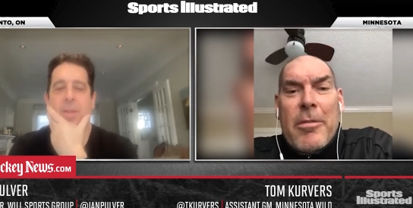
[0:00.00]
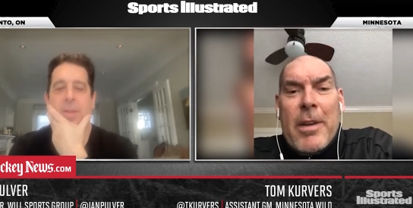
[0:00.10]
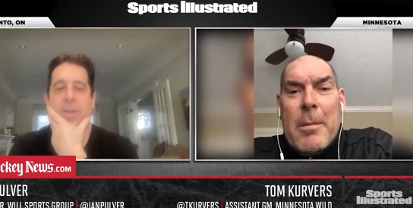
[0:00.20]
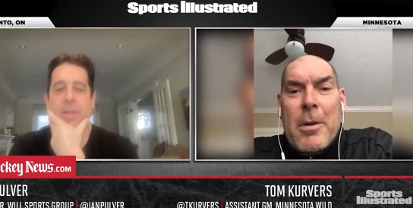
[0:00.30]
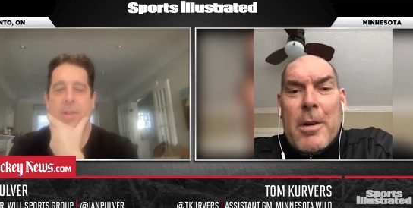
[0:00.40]
Speaker 1: of
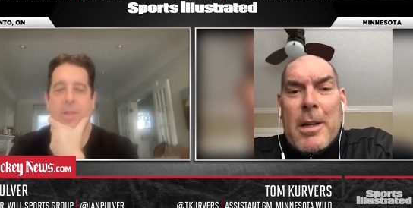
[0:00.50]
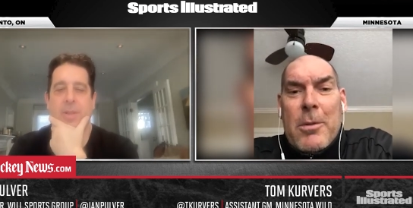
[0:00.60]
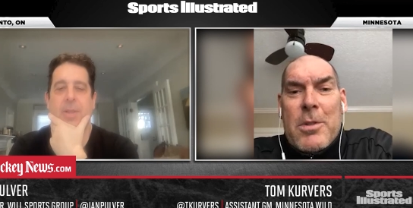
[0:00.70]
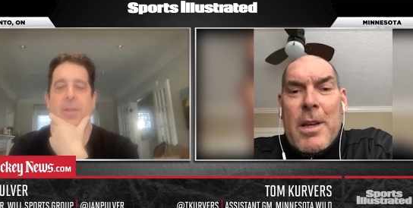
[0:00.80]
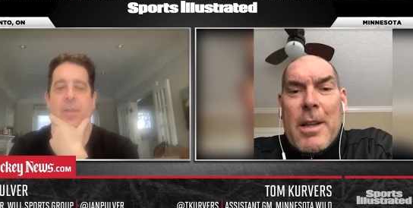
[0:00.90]
Famer, and he
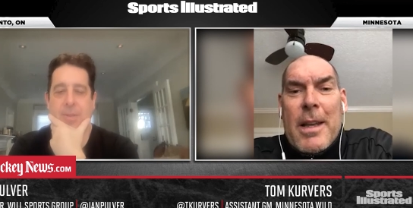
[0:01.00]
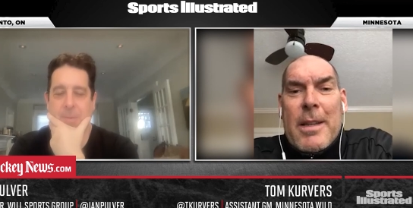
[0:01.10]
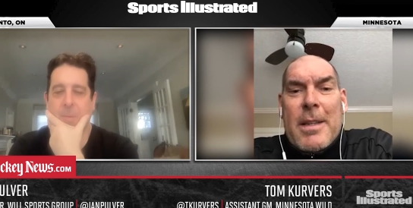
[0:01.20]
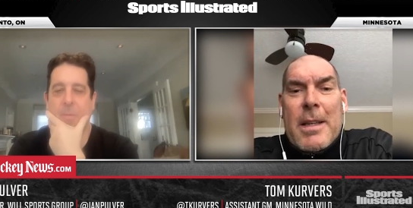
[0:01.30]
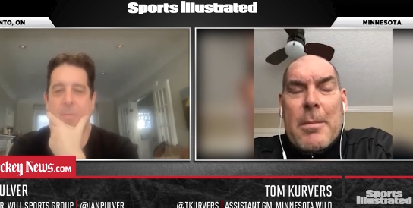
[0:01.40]
was on
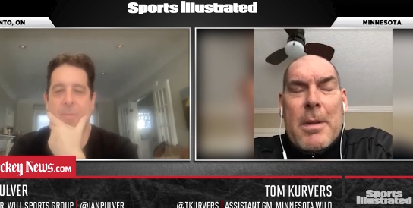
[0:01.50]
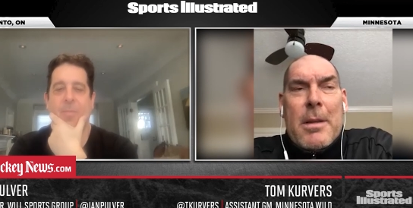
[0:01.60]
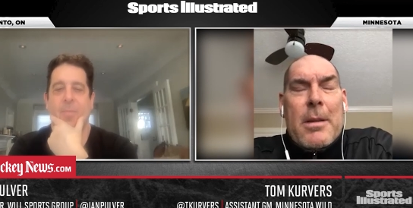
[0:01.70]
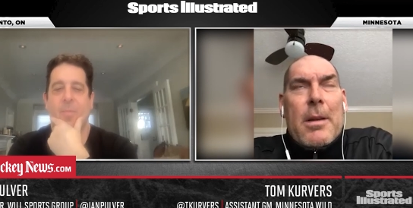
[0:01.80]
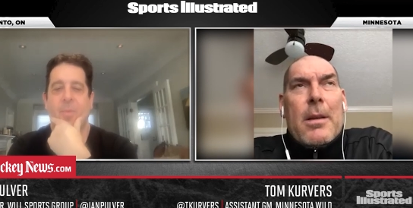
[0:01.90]
that team,
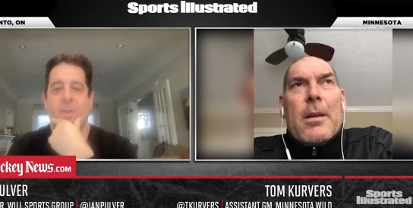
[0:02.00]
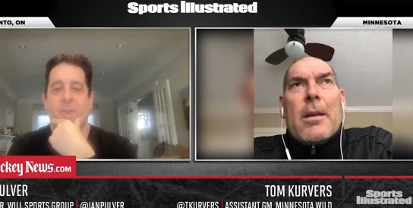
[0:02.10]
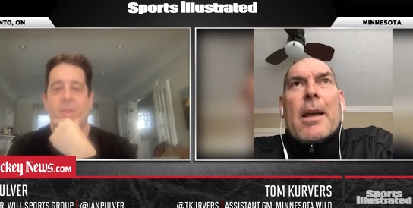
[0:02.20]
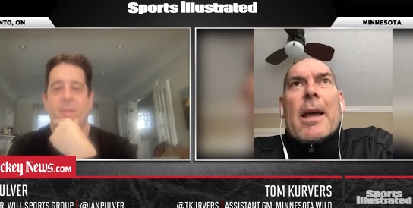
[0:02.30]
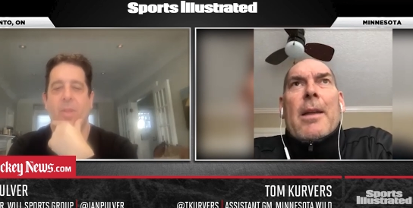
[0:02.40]
and
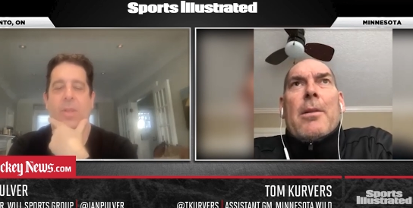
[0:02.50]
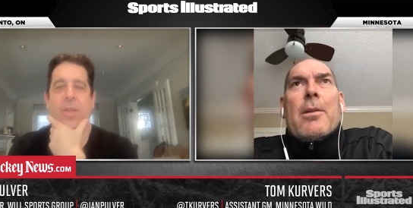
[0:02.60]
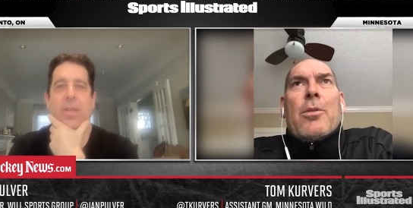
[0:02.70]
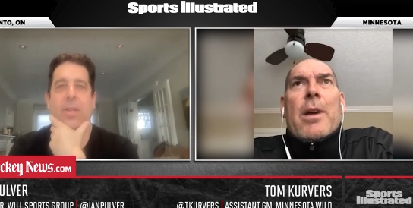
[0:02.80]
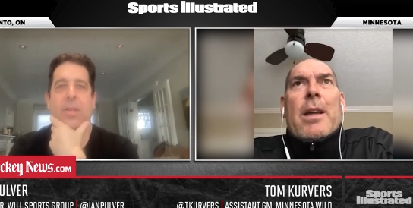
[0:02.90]

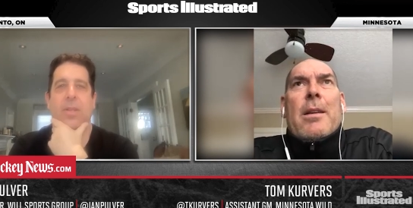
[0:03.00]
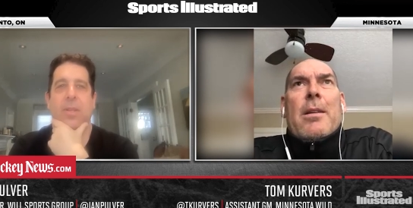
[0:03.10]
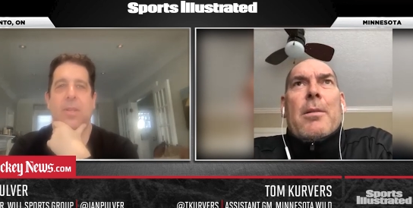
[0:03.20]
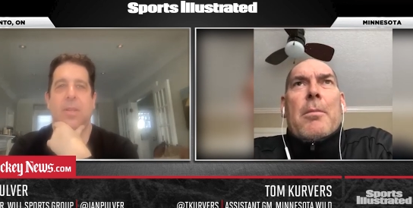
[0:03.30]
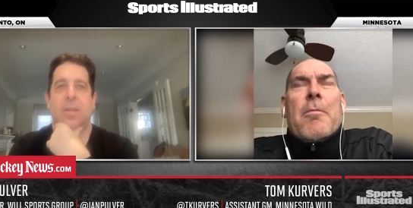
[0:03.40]
and great
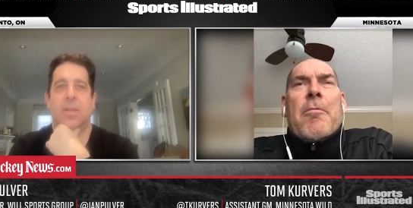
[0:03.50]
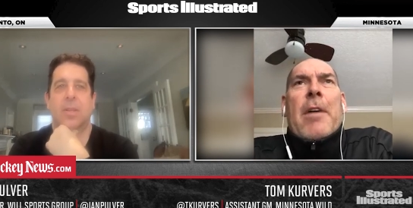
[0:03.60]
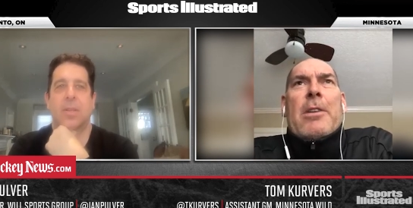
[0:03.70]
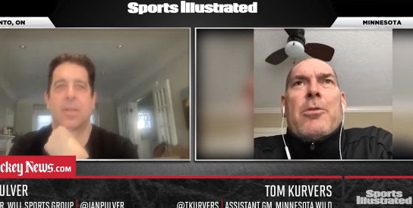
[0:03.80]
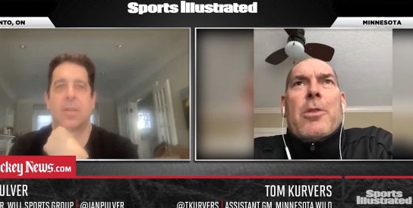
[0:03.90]

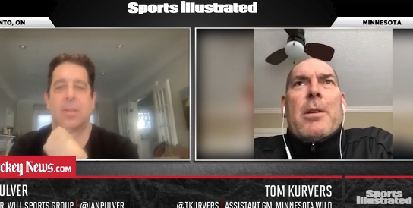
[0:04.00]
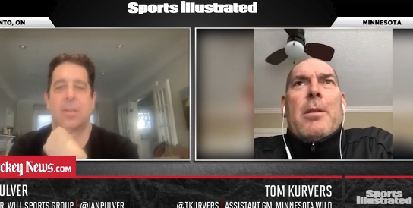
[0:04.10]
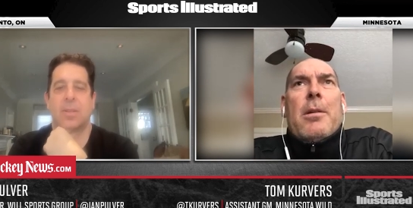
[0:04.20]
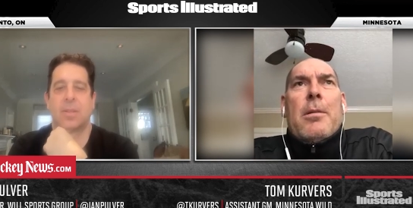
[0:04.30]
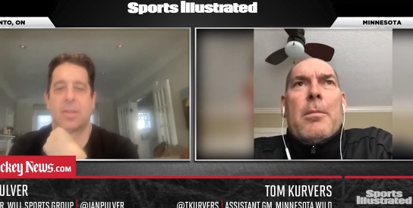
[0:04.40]

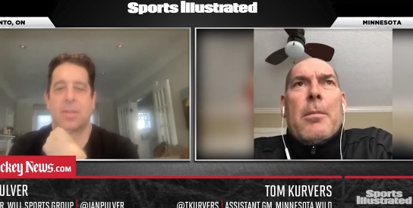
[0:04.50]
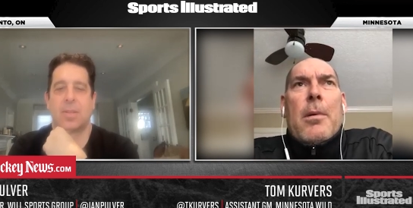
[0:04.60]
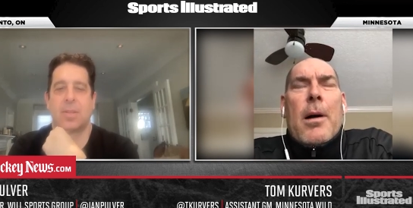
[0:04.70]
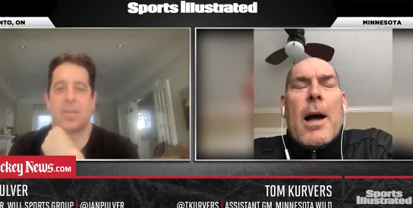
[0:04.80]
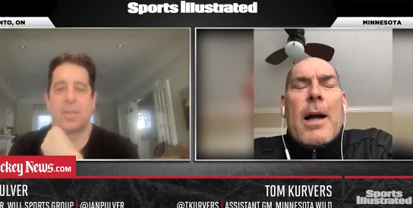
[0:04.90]
veteran
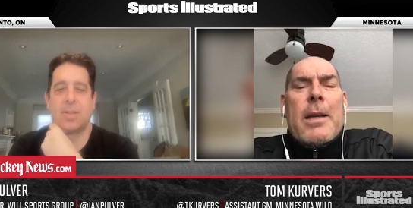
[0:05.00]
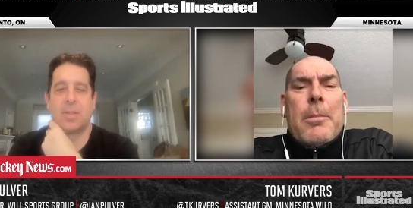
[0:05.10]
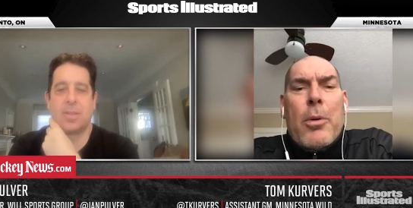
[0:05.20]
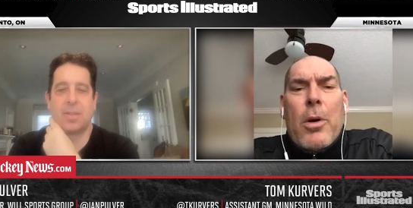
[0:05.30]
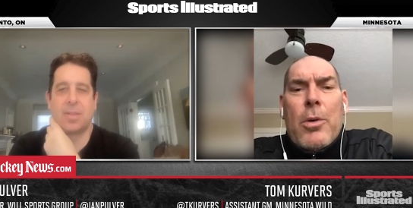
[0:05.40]
hockey
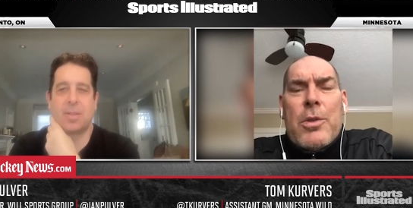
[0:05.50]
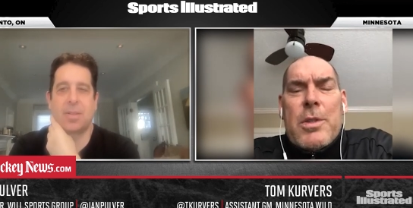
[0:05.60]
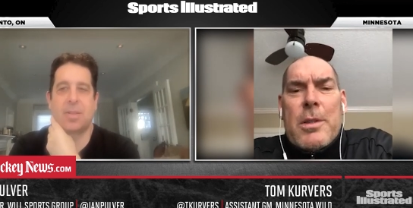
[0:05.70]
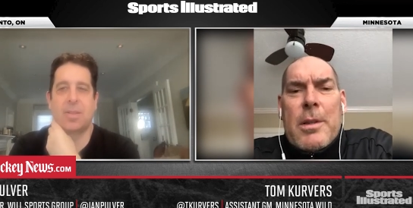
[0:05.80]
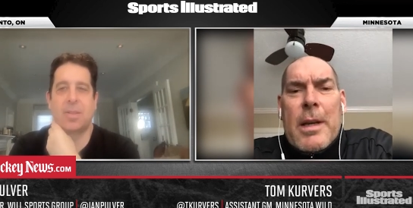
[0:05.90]

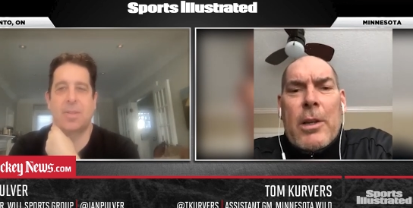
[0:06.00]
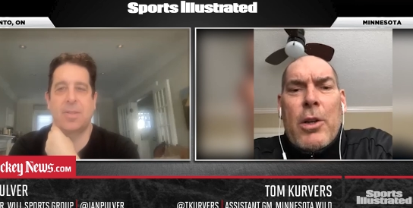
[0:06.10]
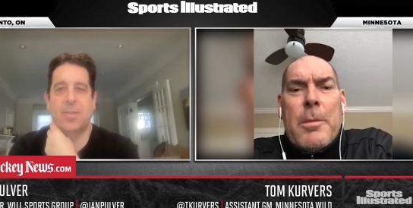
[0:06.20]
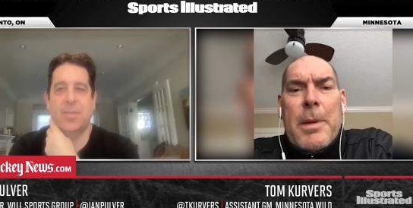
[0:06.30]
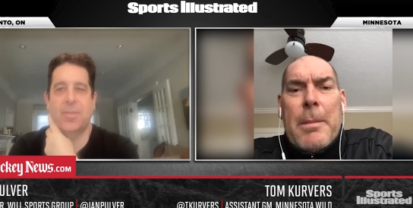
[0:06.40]
pros and
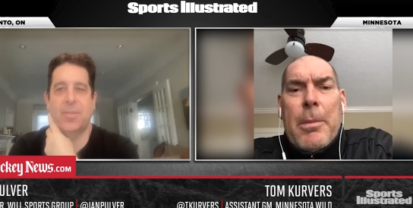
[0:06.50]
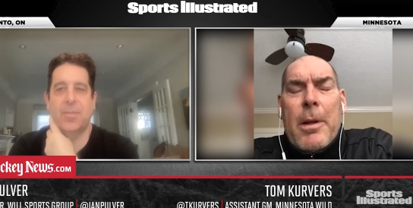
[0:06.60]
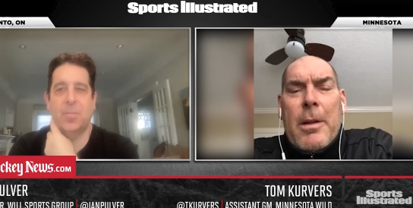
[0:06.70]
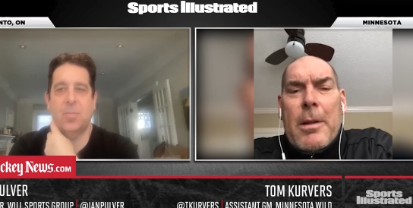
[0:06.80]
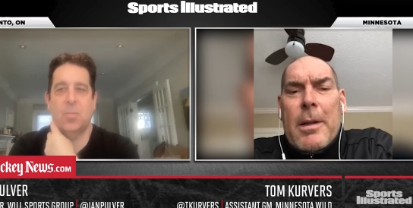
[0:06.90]
good
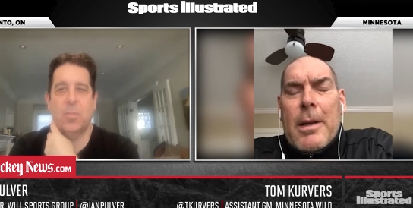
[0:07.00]
people,